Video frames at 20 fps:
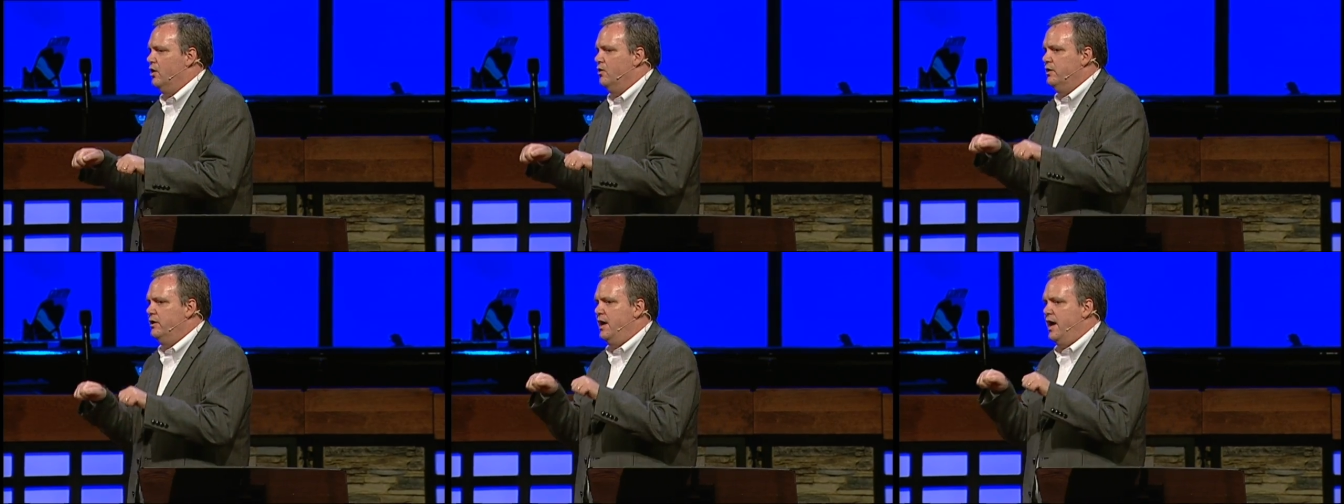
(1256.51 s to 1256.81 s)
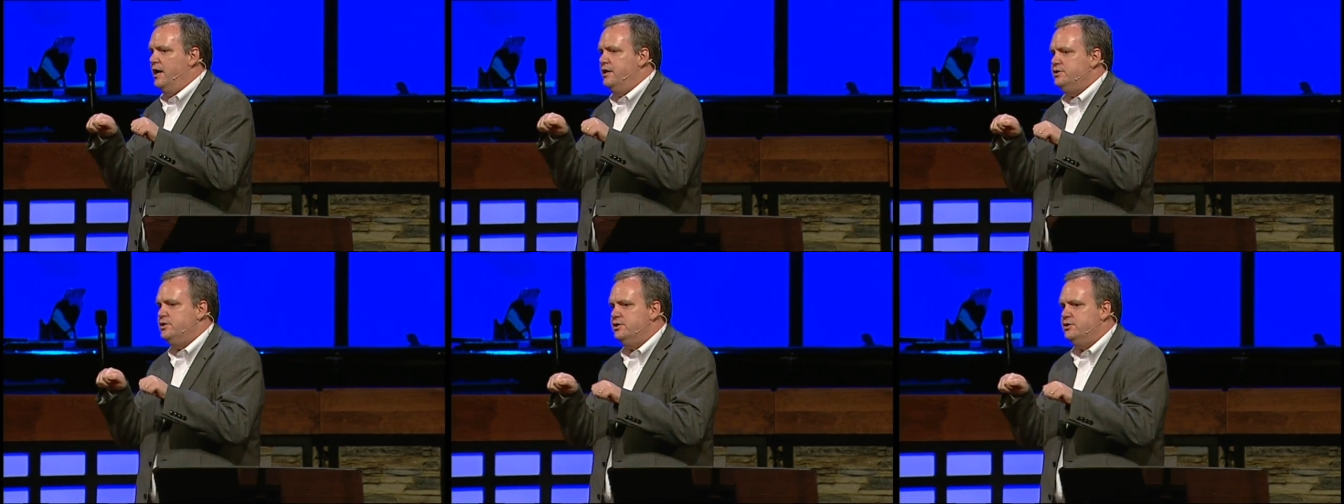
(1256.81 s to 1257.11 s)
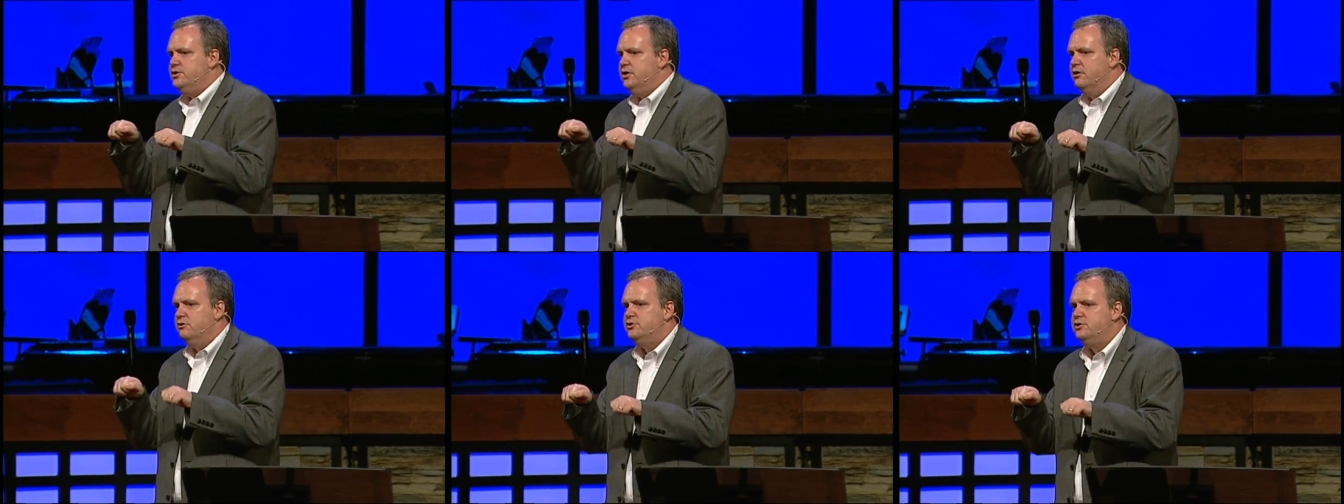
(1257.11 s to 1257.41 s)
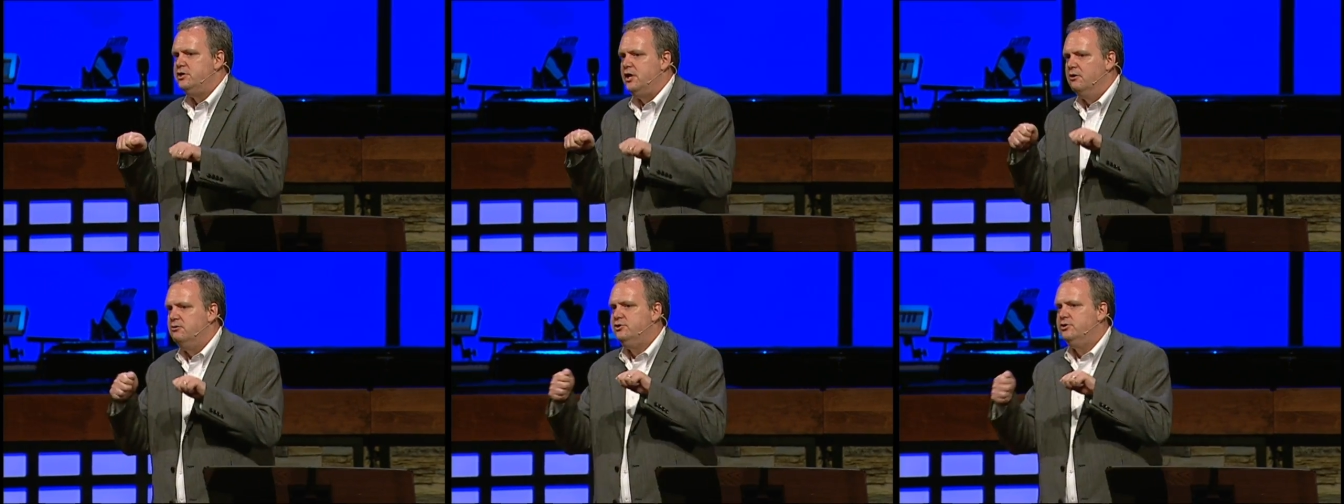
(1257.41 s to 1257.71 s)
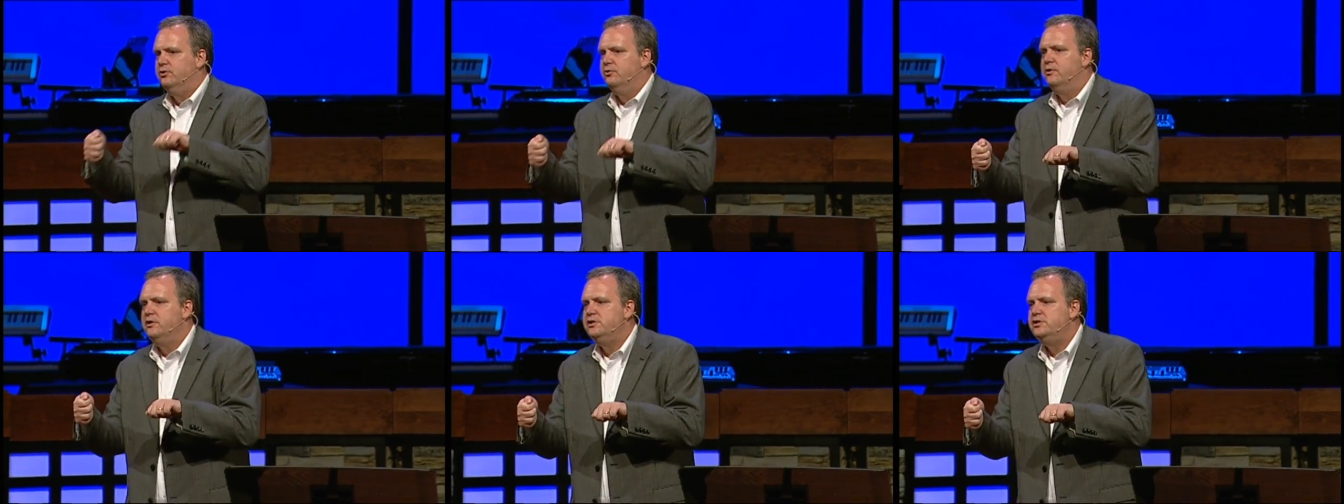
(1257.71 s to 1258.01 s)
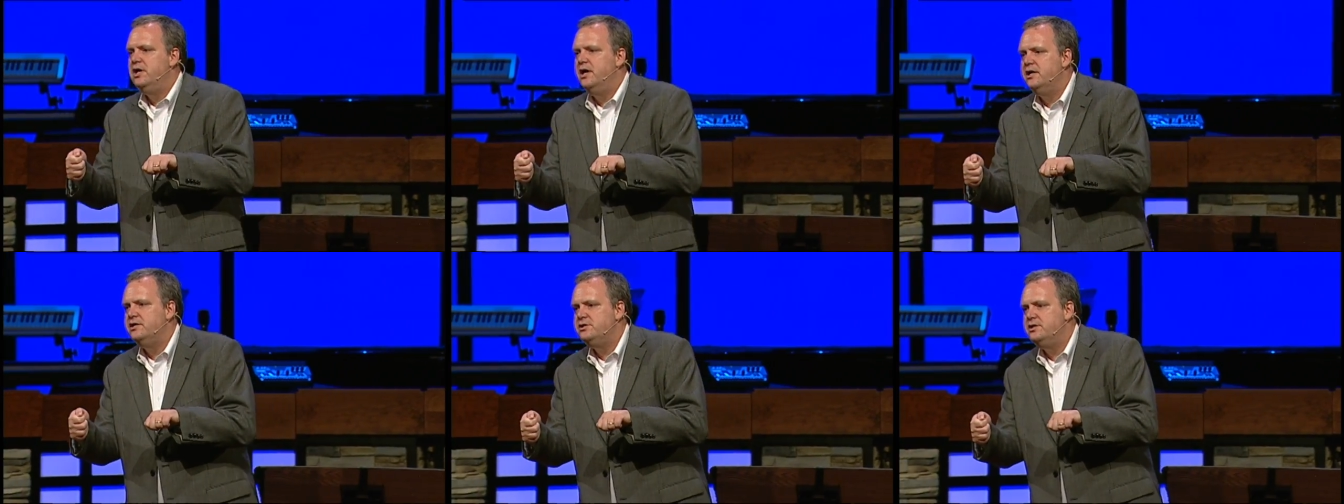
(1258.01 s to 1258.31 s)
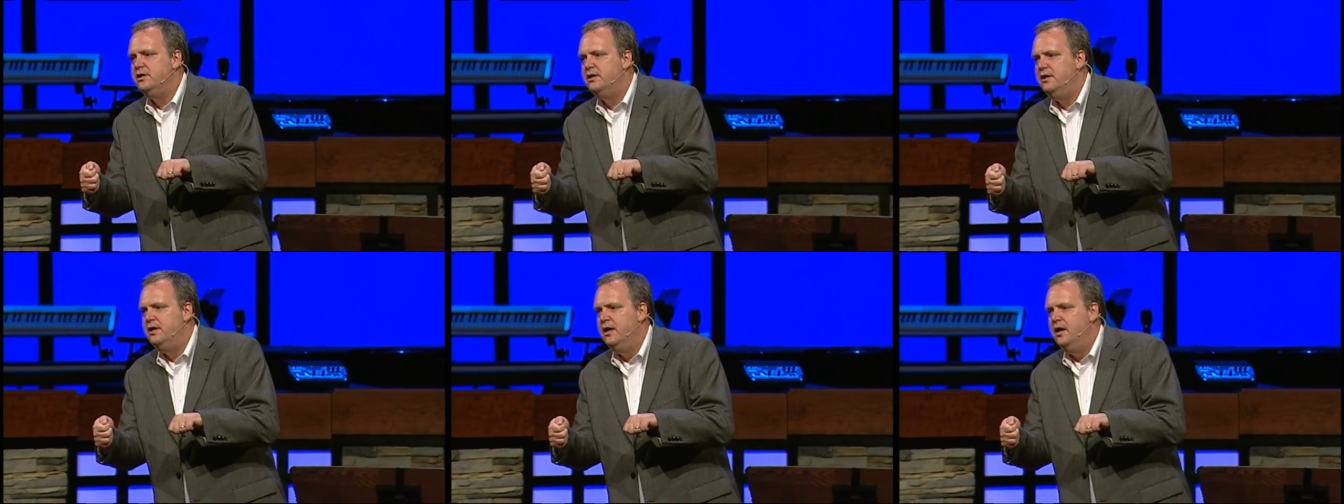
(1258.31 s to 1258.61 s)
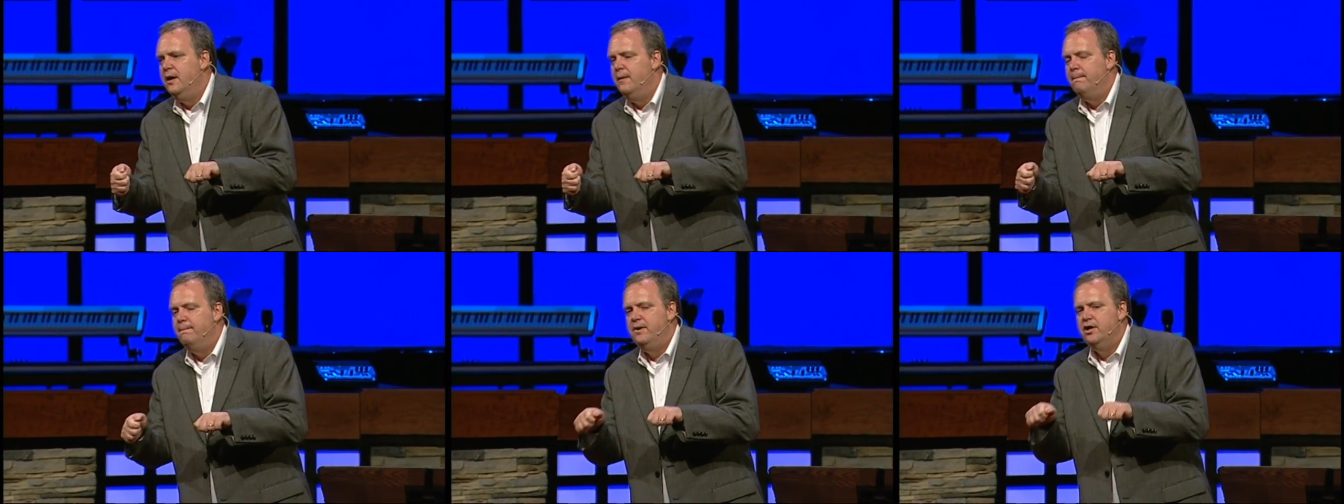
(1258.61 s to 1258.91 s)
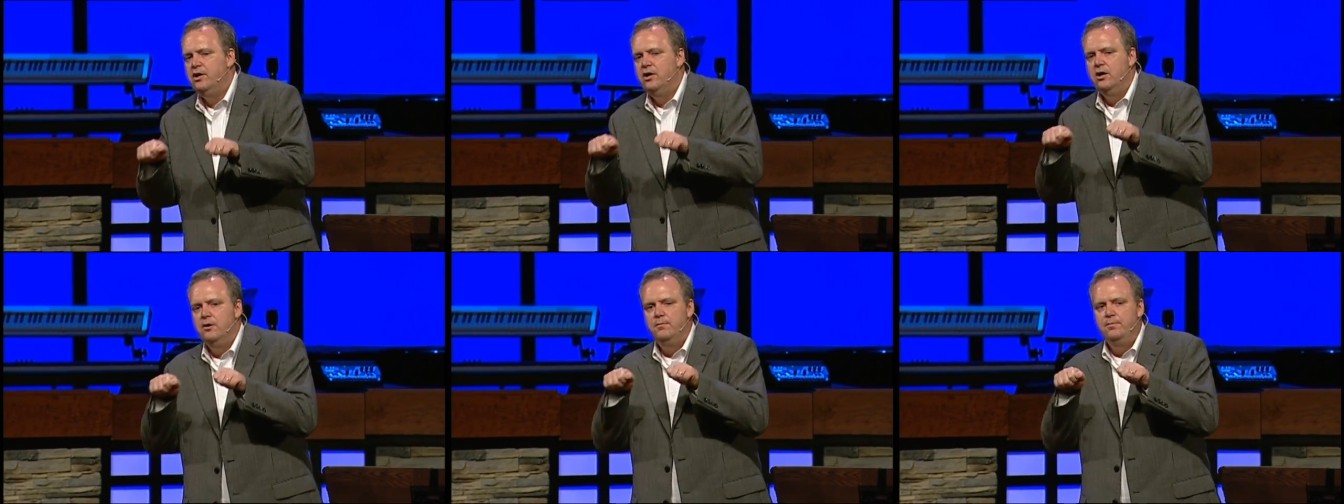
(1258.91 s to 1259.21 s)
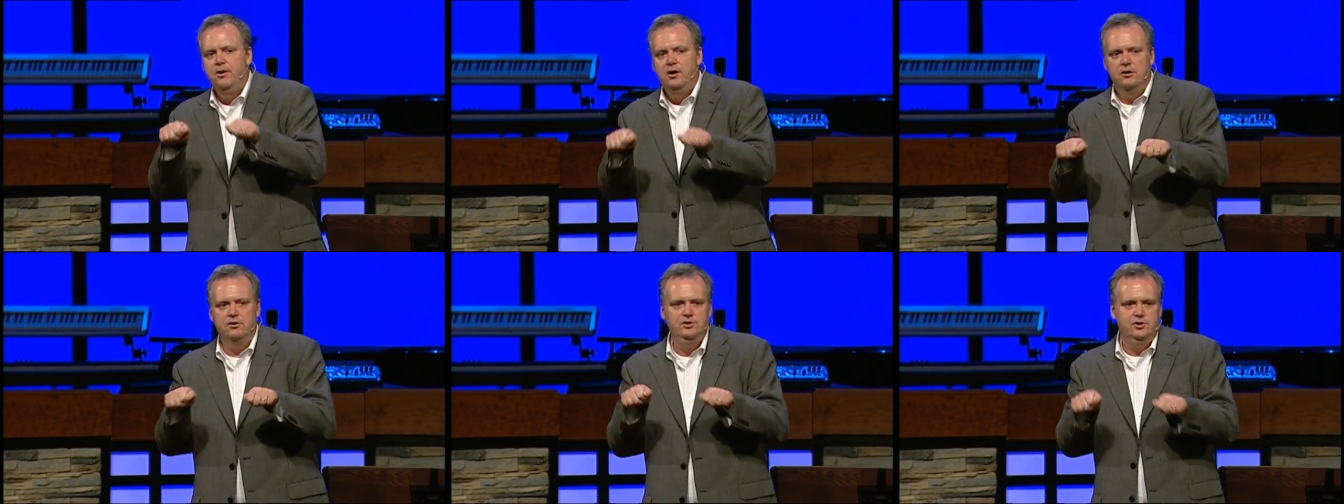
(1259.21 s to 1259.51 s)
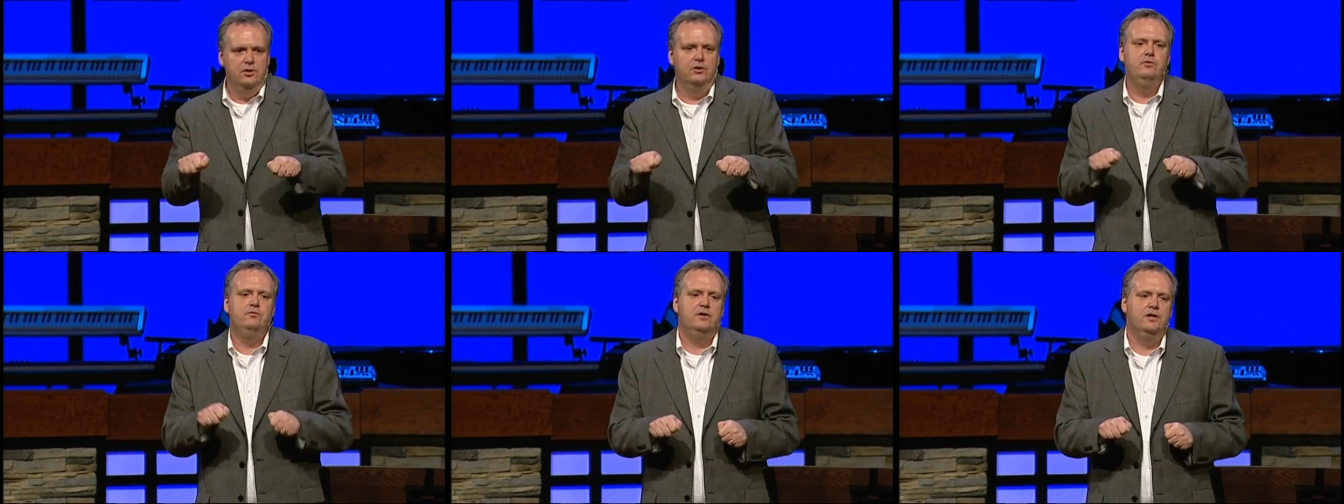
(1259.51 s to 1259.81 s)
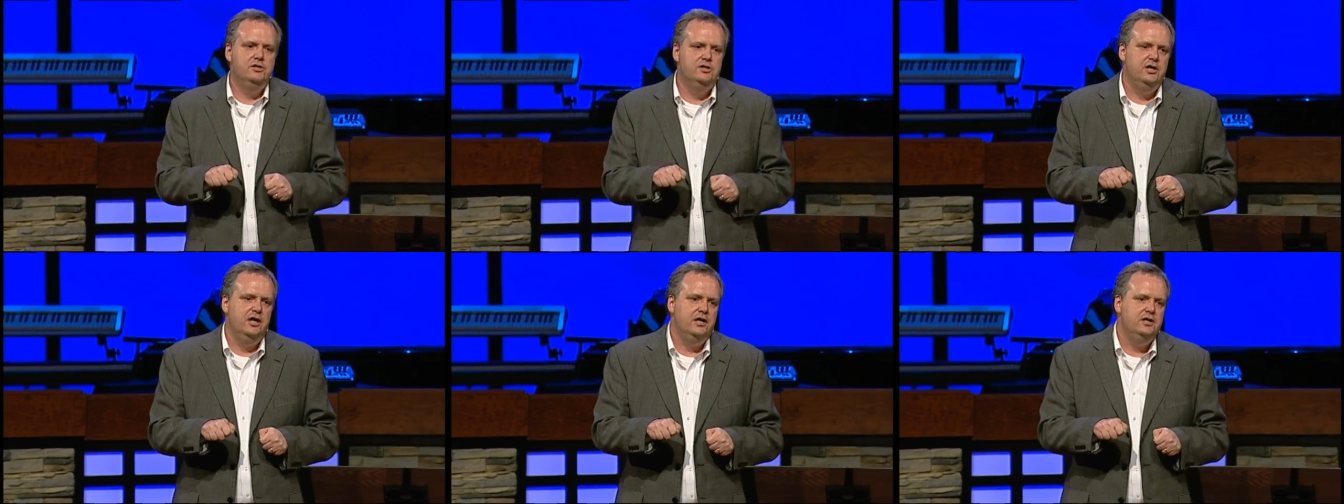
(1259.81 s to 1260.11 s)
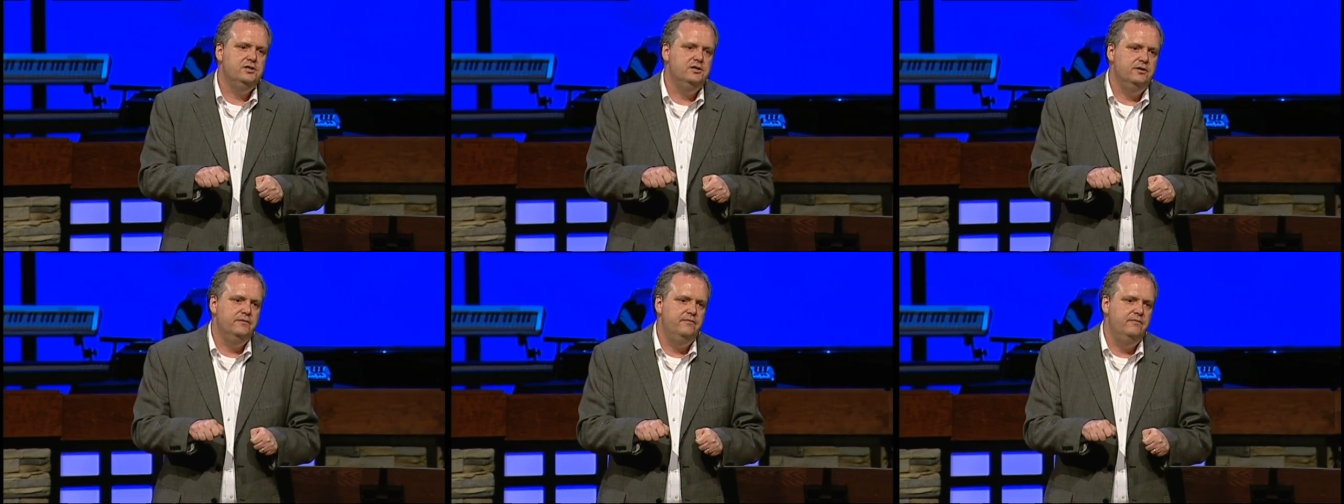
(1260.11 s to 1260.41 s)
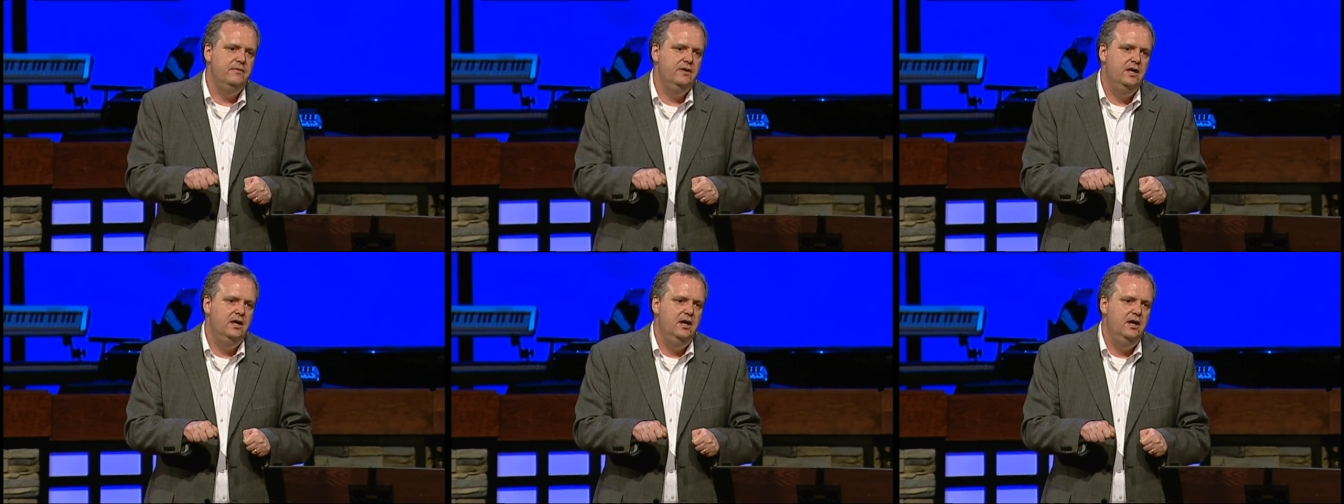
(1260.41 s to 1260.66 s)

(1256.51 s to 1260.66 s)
not just her social rejection, but her personal rejection.